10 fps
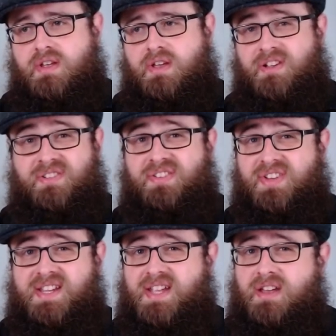I'm going to say,
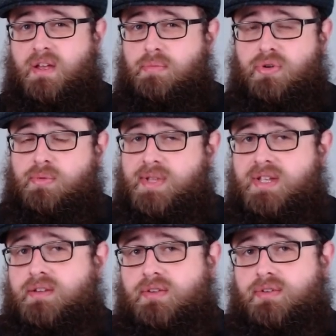yeah, it probably
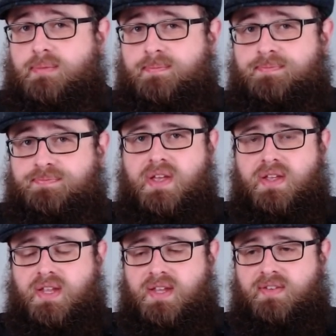is.
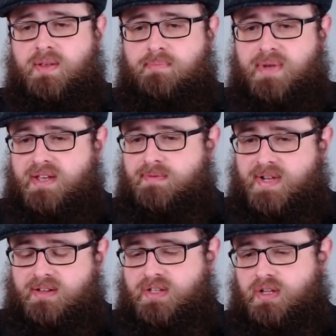Is it better
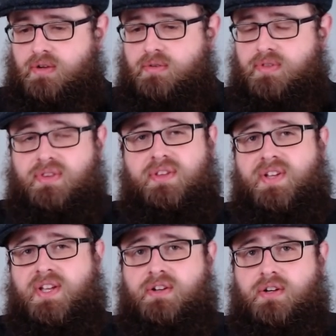value than the
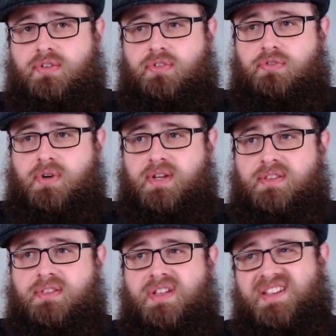10 cask
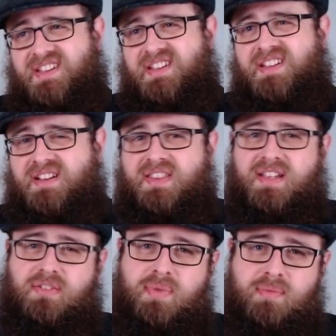strength?
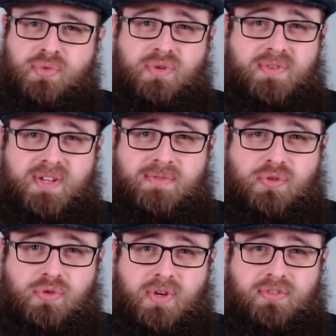That's a bit more of a
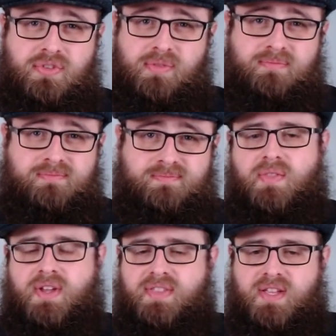difficult question.
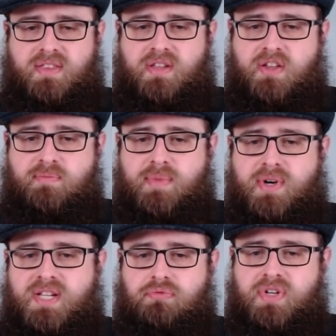I think that if
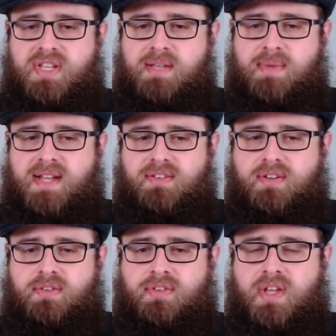money really
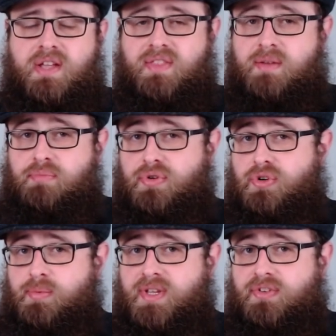matters, then
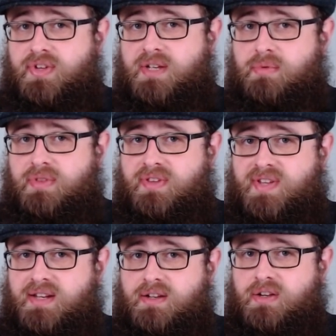probably stick with the
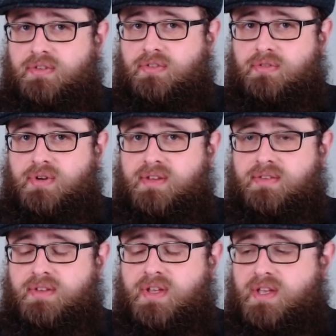10 cask
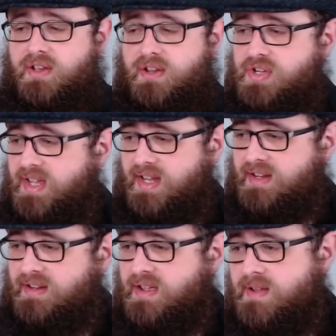strength, because you're
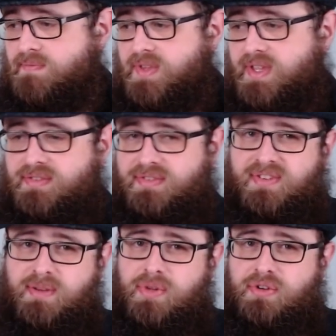getting a
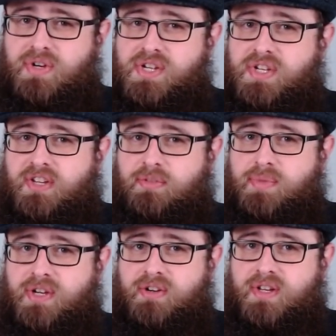similar-ish
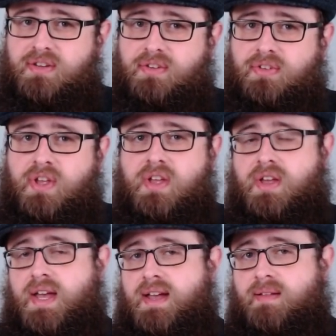experience
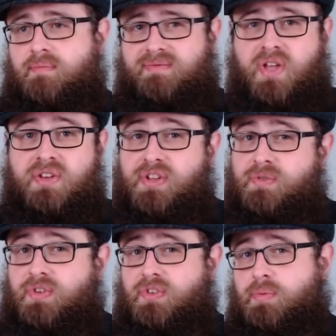at a
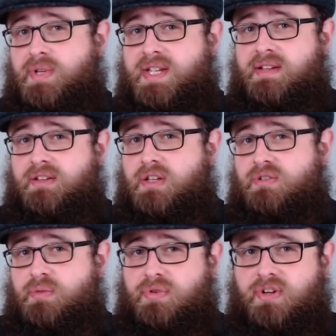noticeably
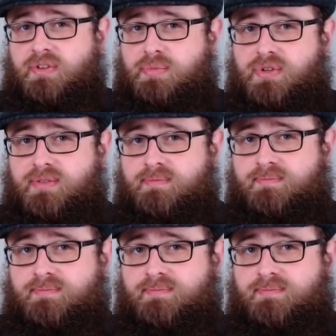lower price point.